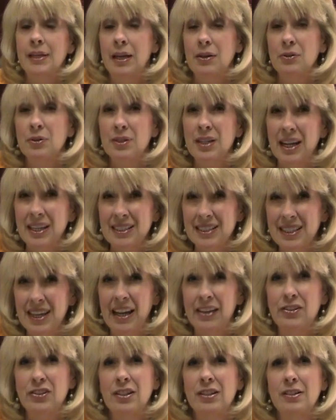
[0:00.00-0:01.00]
and our
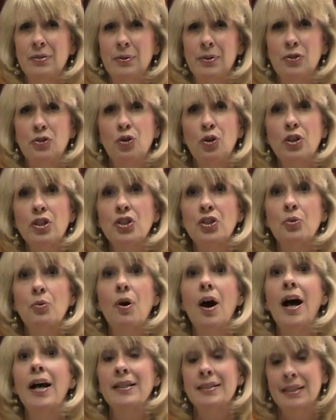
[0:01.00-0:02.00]
dissections with
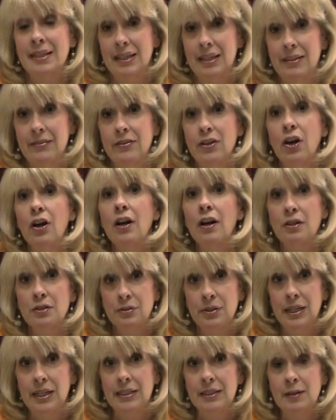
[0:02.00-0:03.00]
tortuosity of the
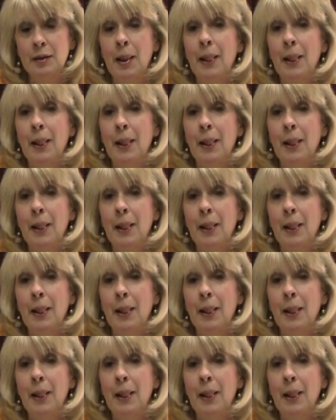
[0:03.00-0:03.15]
arteries.